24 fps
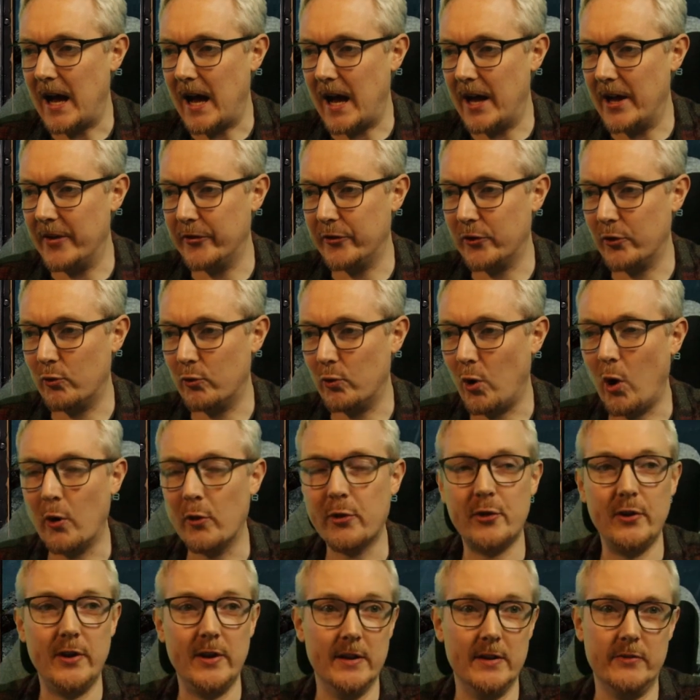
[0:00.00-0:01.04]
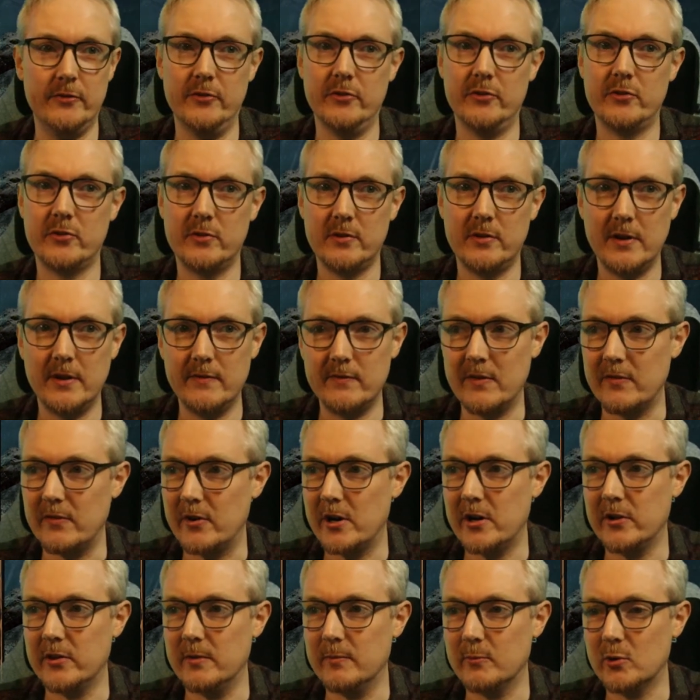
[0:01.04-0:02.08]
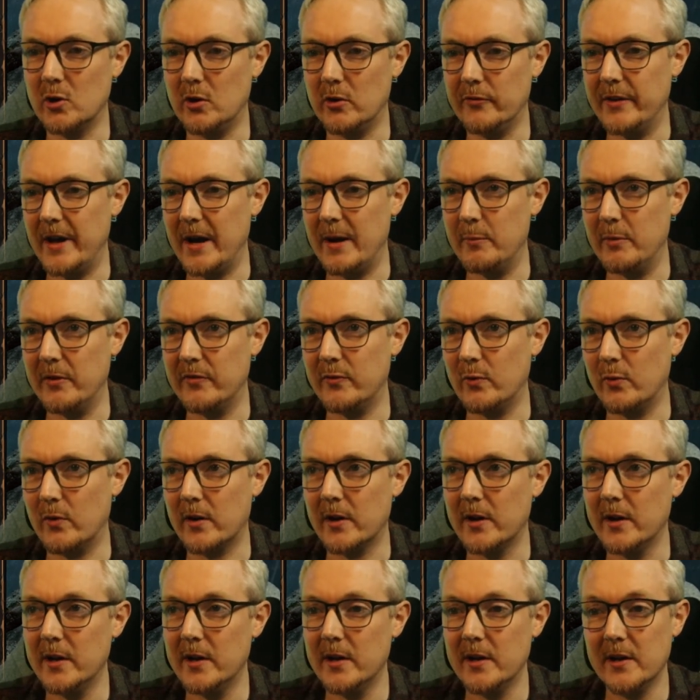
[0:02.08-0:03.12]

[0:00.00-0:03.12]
Azerothians. I've never heard them called that before.